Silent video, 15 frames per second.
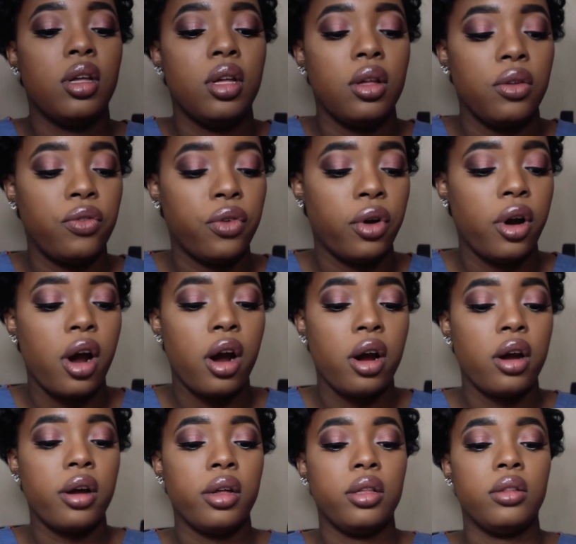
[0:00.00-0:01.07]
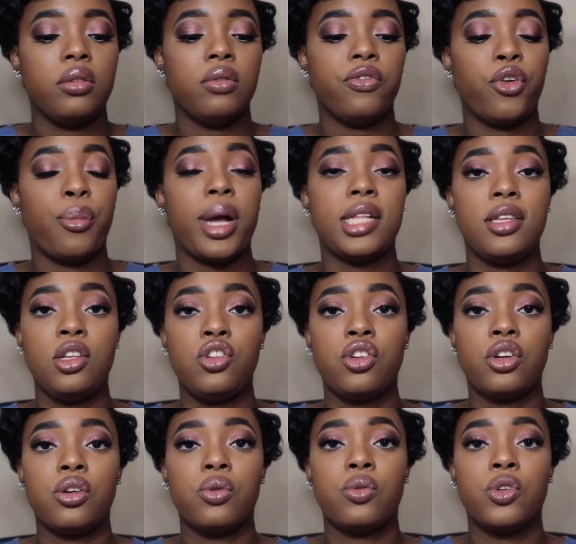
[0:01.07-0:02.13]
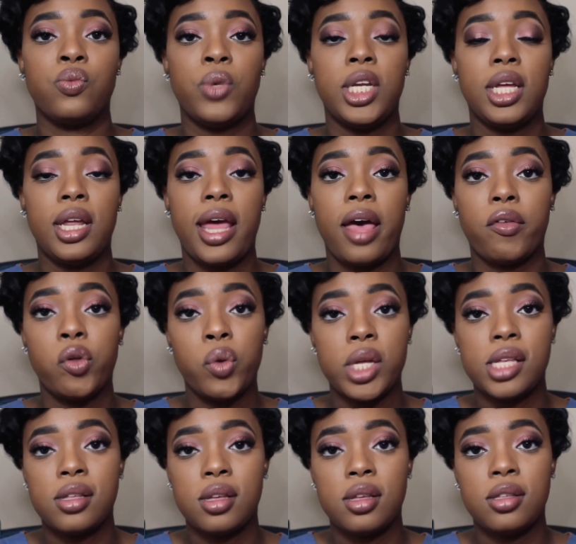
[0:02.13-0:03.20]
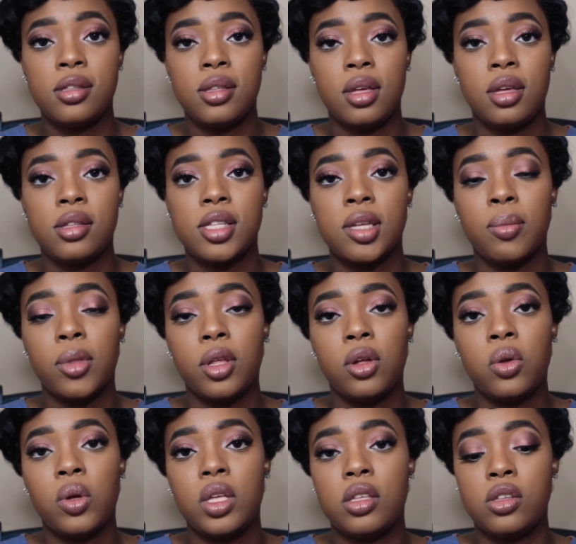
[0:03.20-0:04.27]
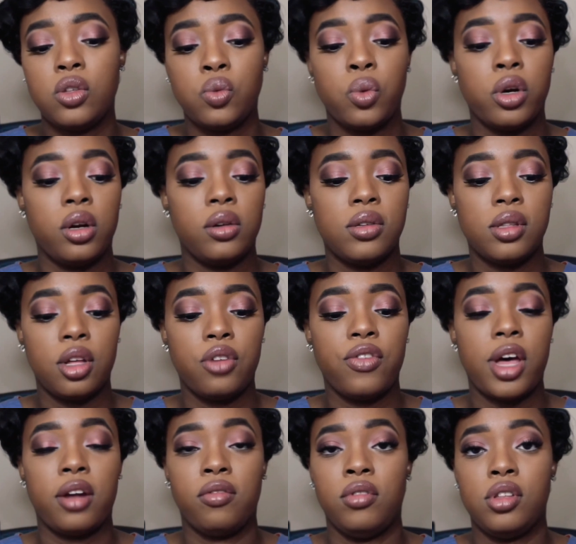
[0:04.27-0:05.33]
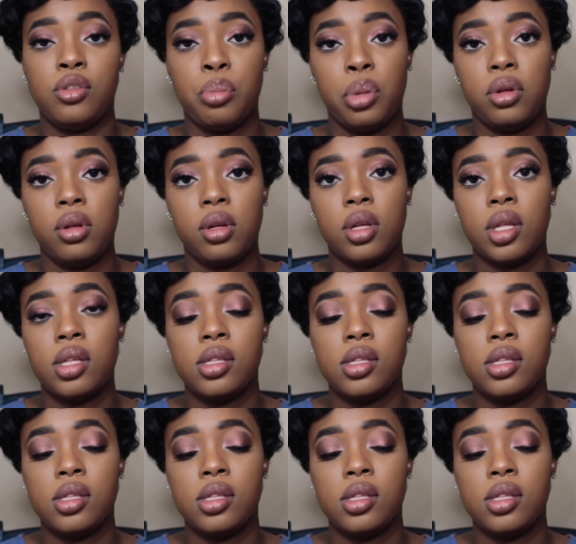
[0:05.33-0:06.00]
For my teacher, we did have quizzes, and some of the quizzes were stuff out of this book.